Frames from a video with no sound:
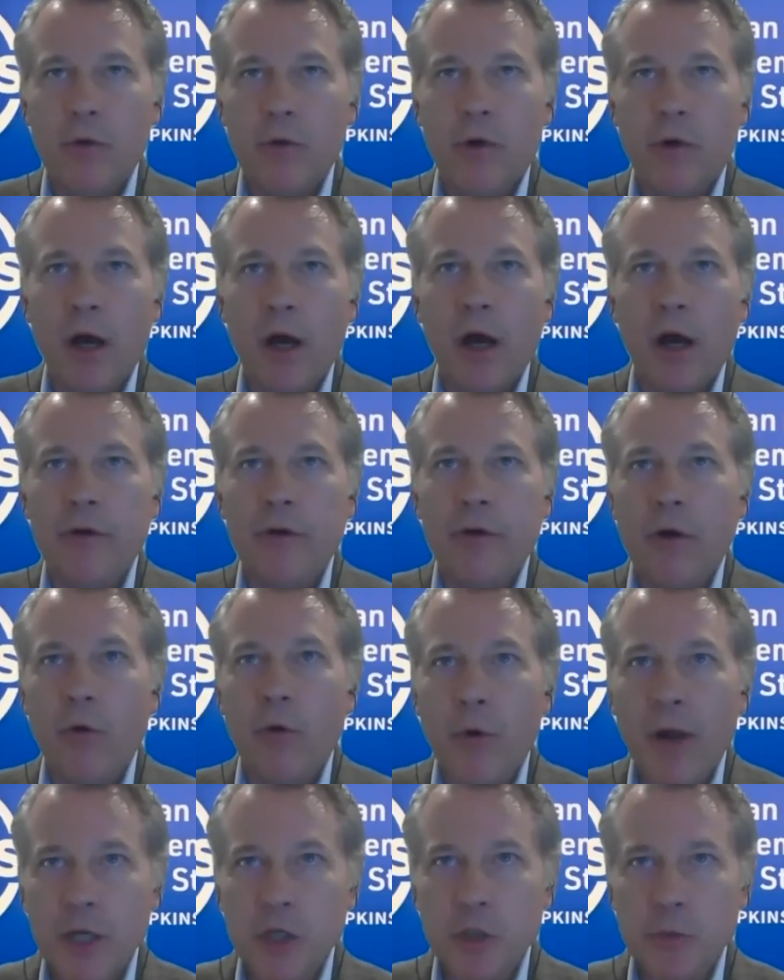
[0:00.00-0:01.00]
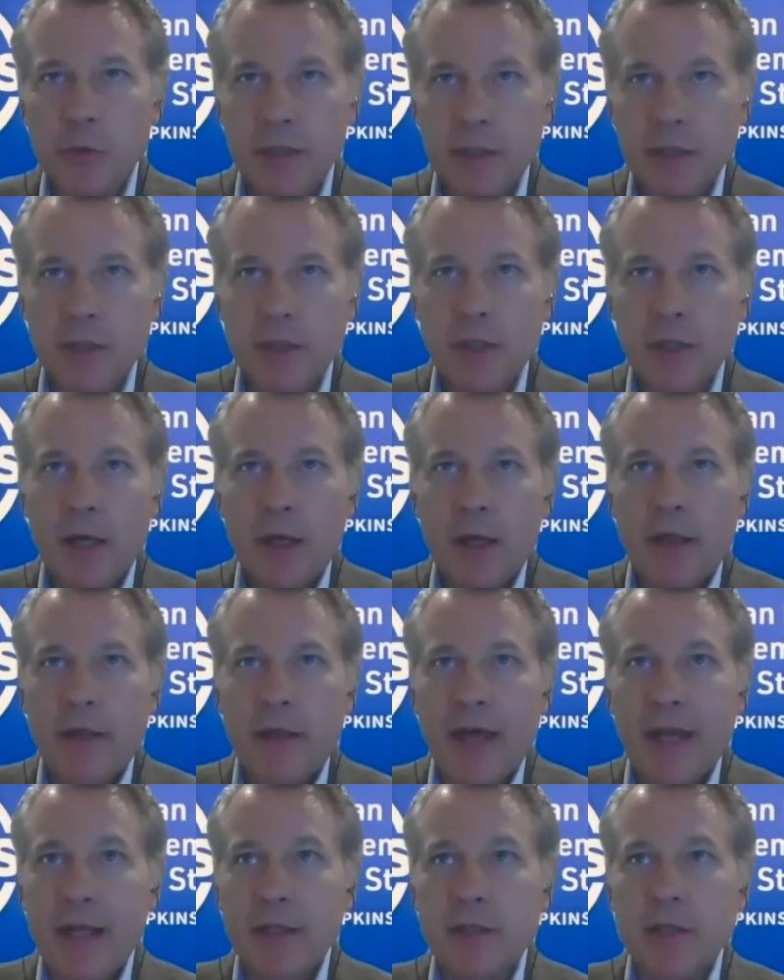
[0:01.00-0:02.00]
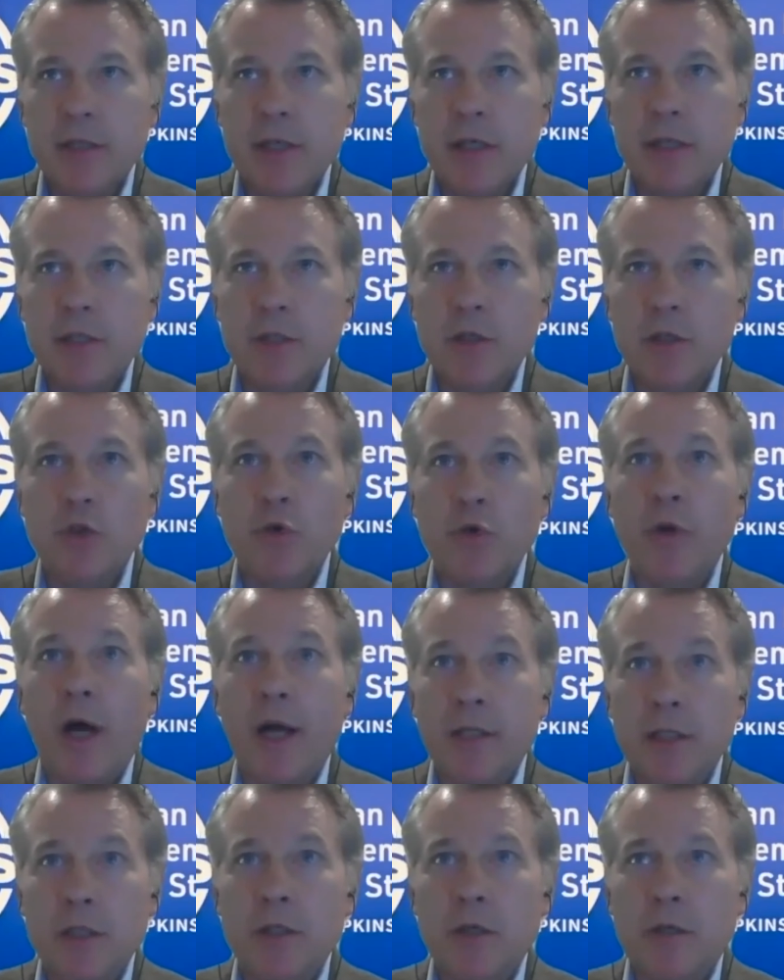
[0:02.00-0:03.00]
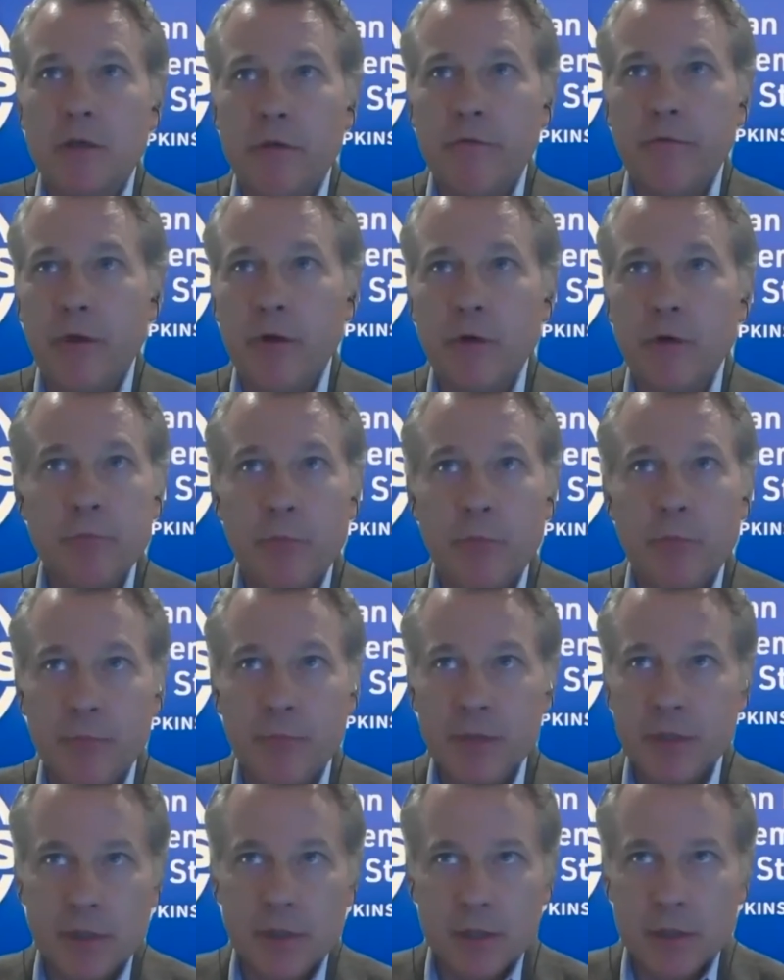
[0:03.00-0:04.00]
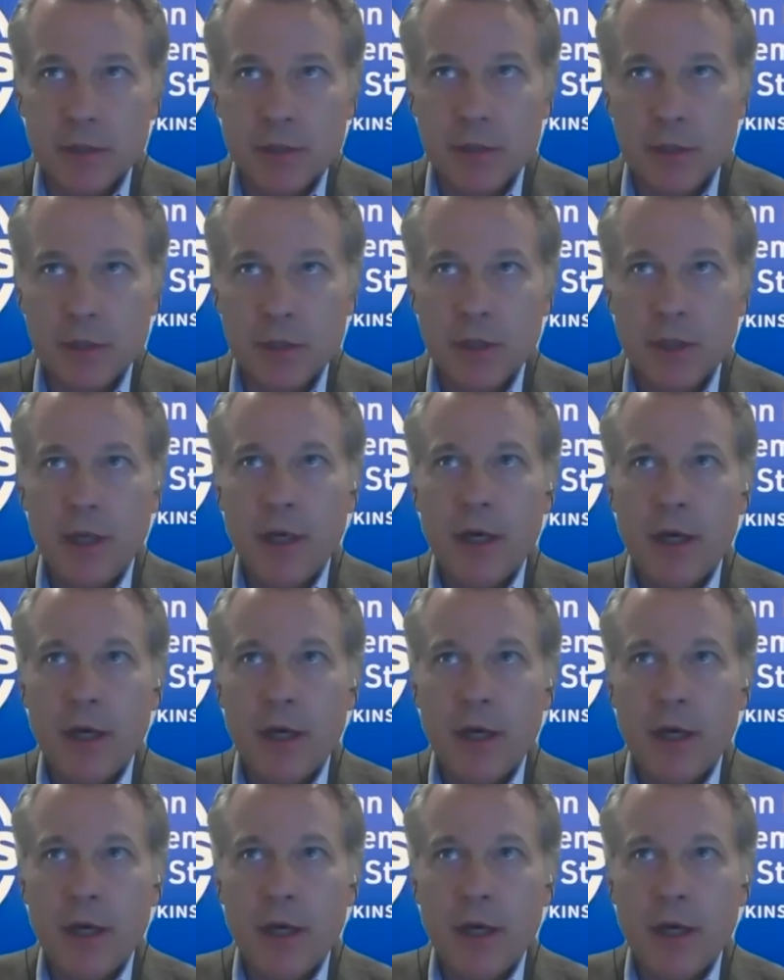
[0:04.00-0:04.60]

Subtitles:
or other arrangements that exist do not serve those purposes,